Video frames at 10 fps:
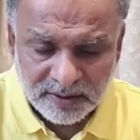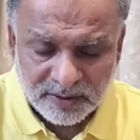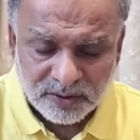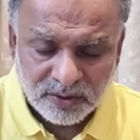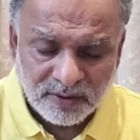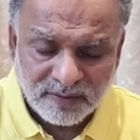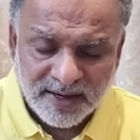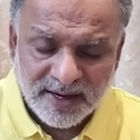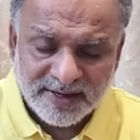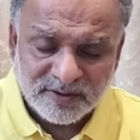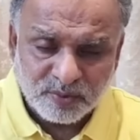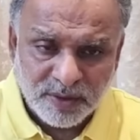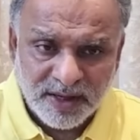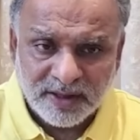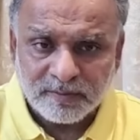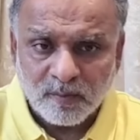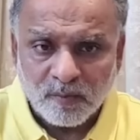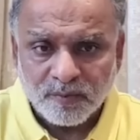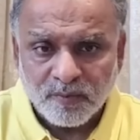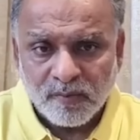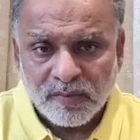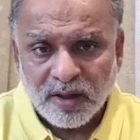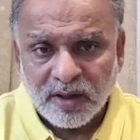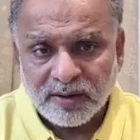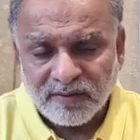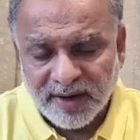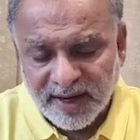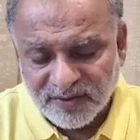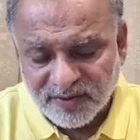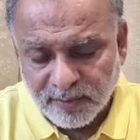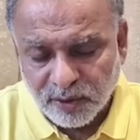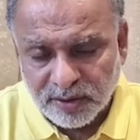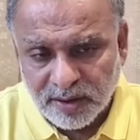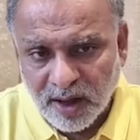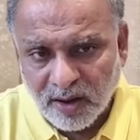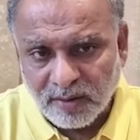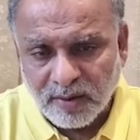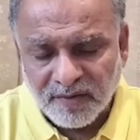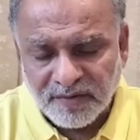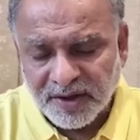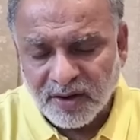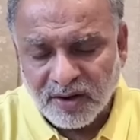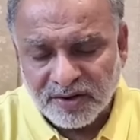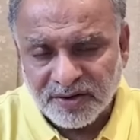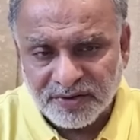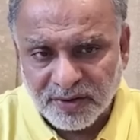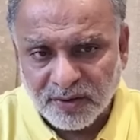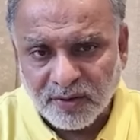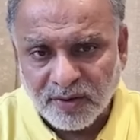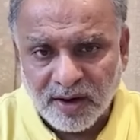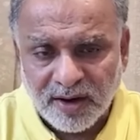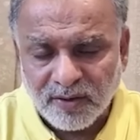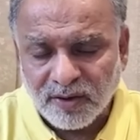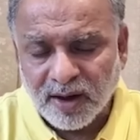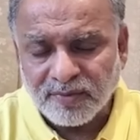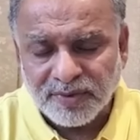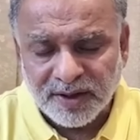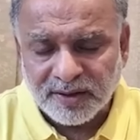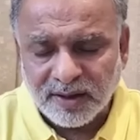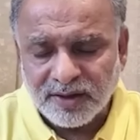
So when I speak, when I say Buddha or Mahavira or Jesus or Guru Nanak or Ram Tirtha,